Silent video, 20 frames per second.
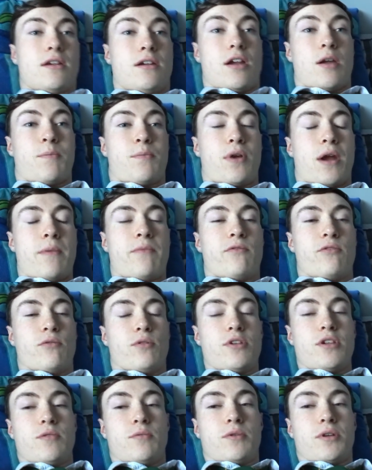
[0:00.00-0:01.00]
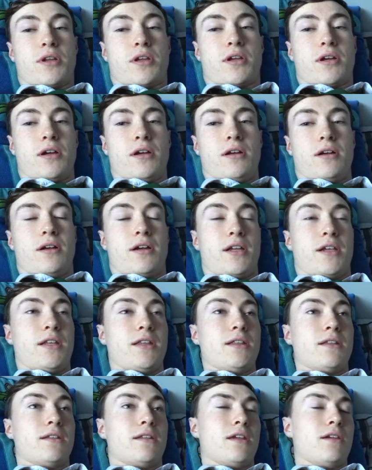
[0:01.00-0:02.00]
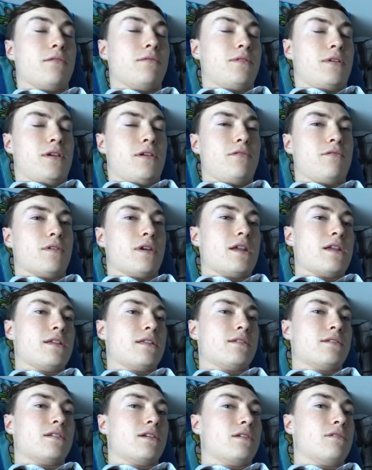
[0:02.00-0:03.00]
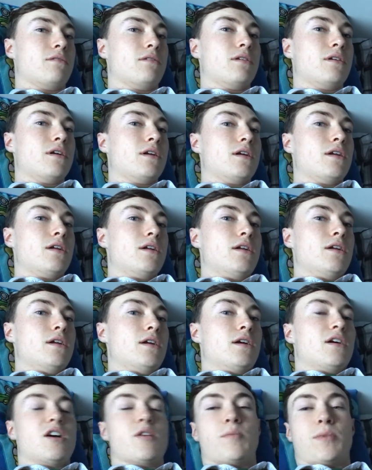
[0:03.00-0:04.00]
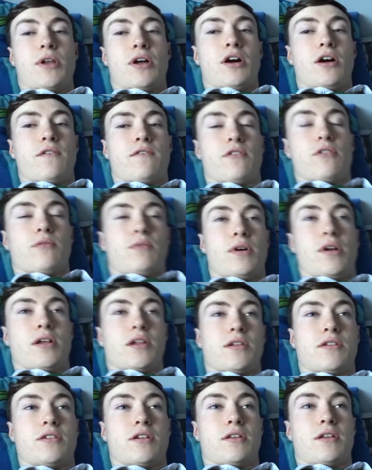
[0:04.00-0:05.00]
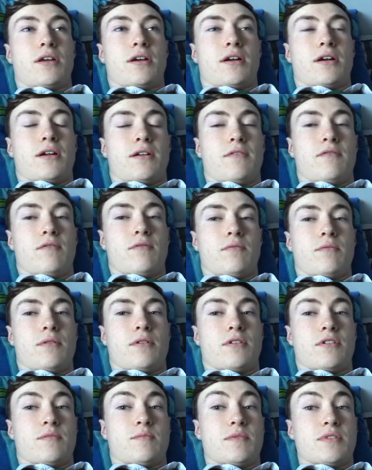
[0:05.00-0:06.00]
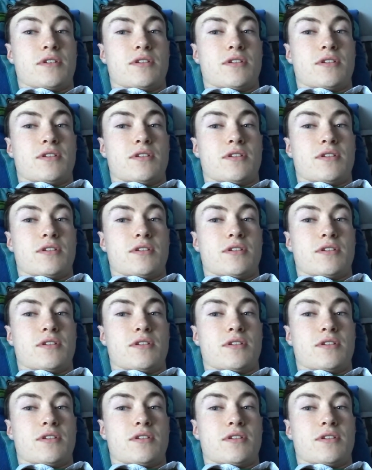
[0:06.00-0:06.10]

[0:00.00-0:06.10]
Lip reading: a prep for what you would have got. I didn't do too great, and so I've been off for a while, so that I've been